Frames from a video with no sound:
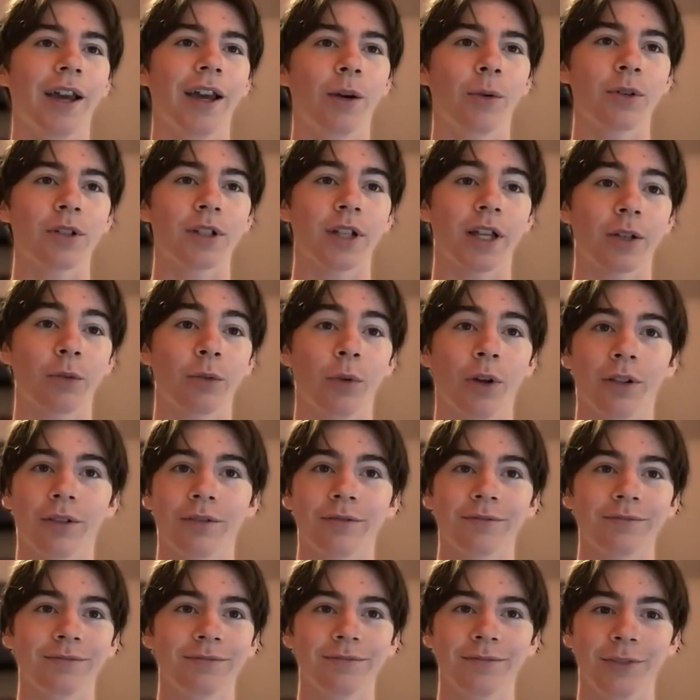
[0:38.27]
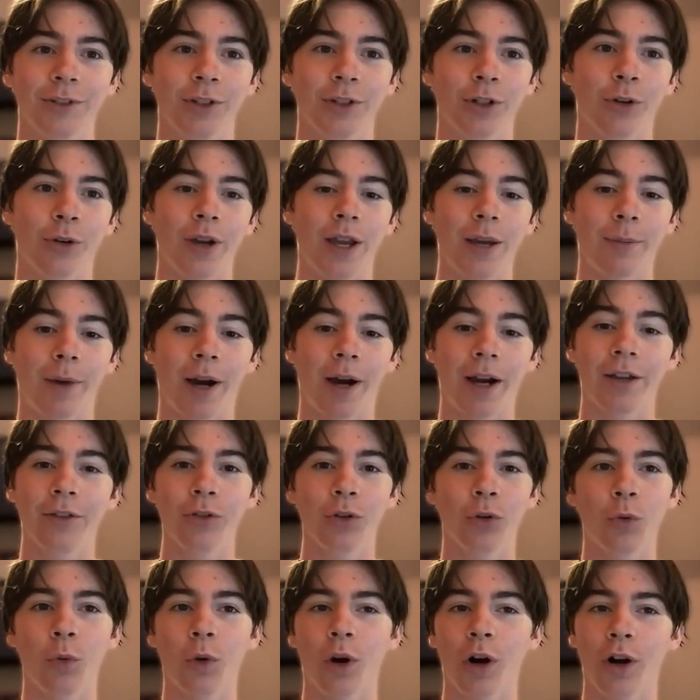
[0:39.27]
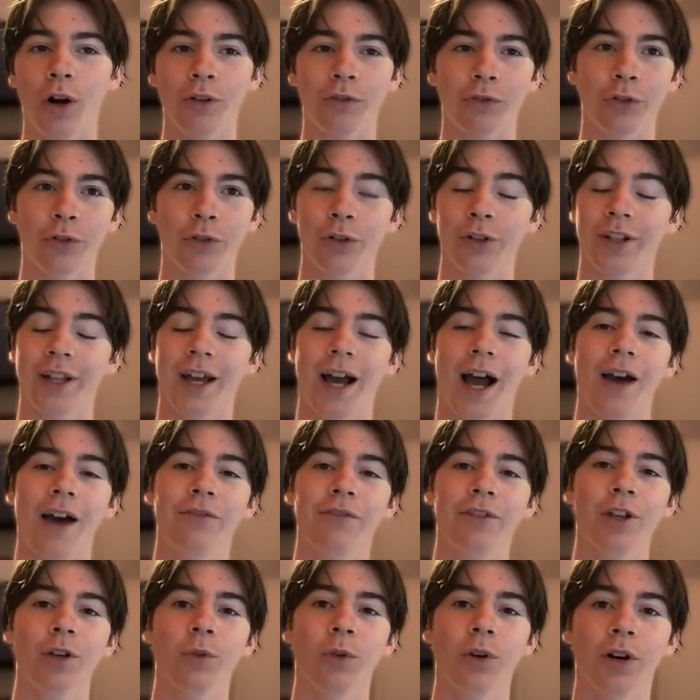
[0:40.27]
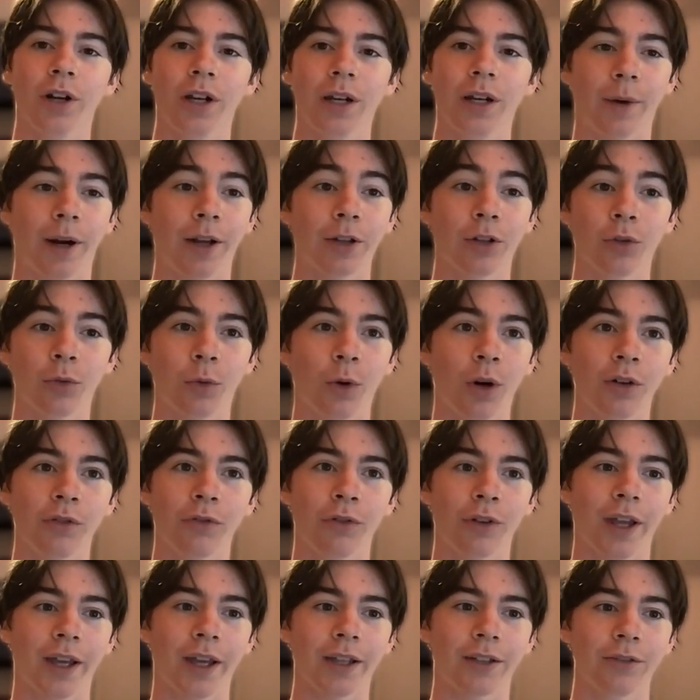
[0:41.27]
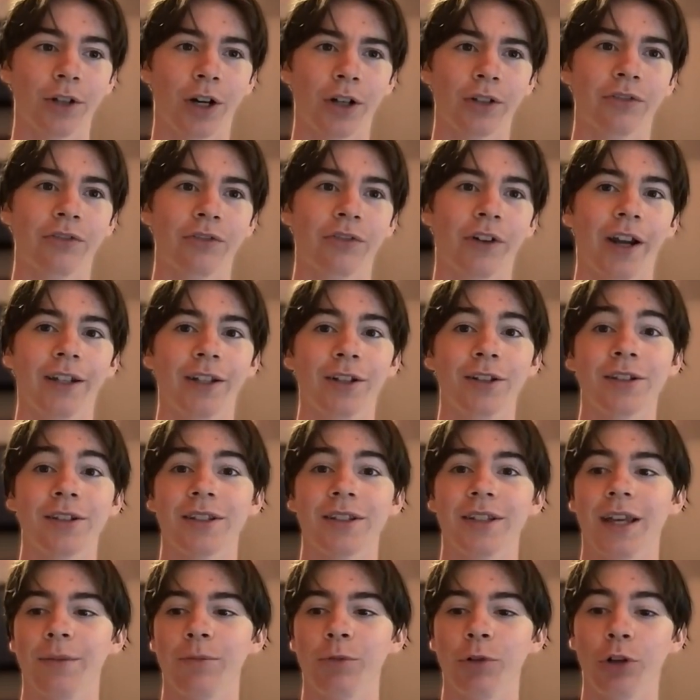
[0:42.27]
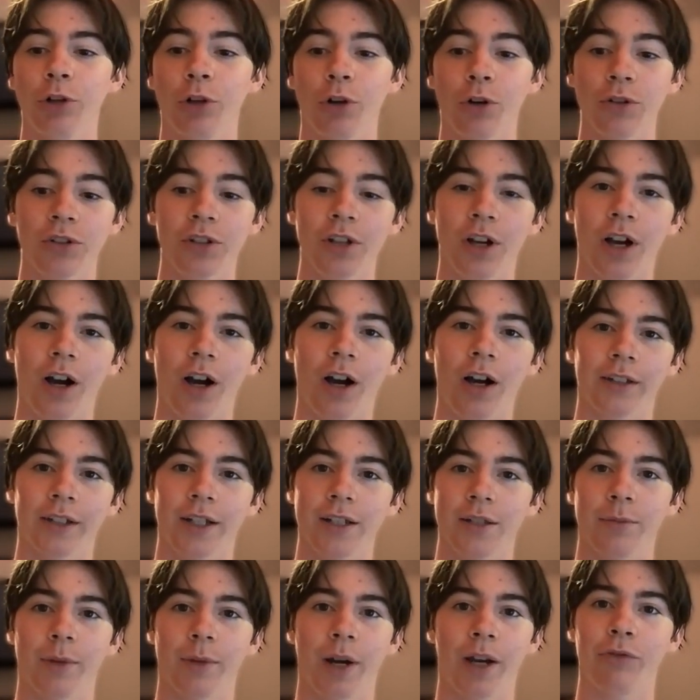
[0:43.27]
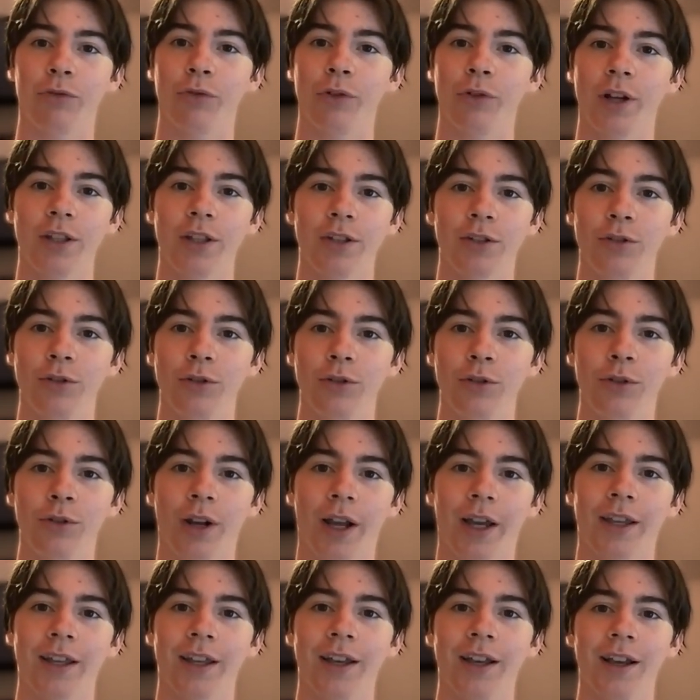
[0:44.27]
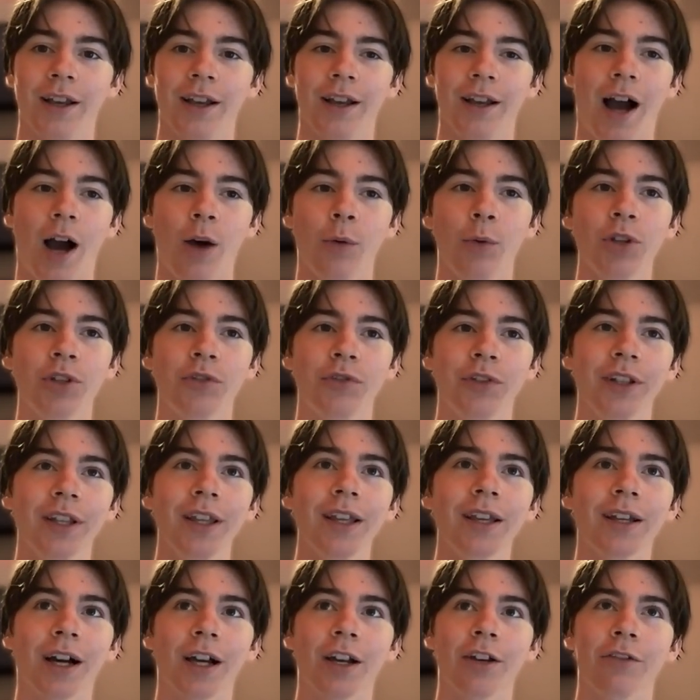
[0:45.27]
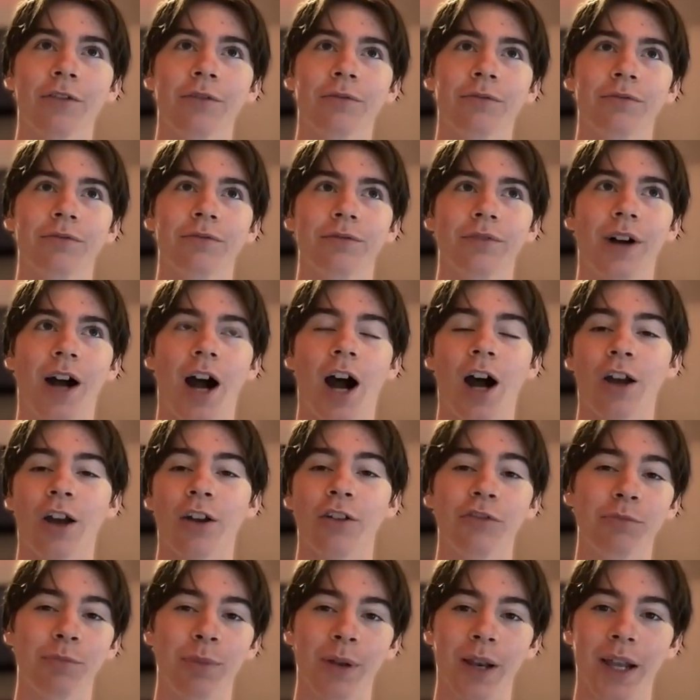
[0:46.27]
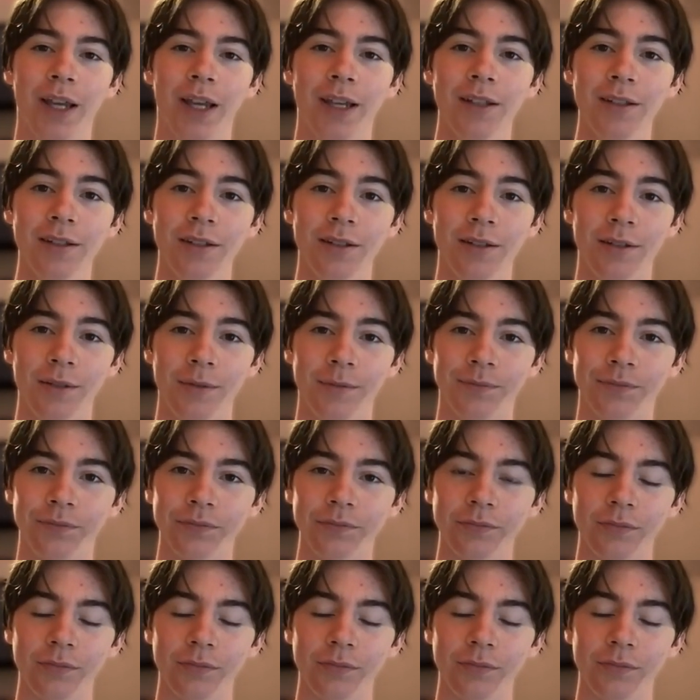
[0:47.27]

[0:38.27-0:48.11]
And I was like, well, am I in the wrong for not having one? Am I in the wrong for like not finding the same girls hot as my friends do? Like, I was feeling kind of out of place.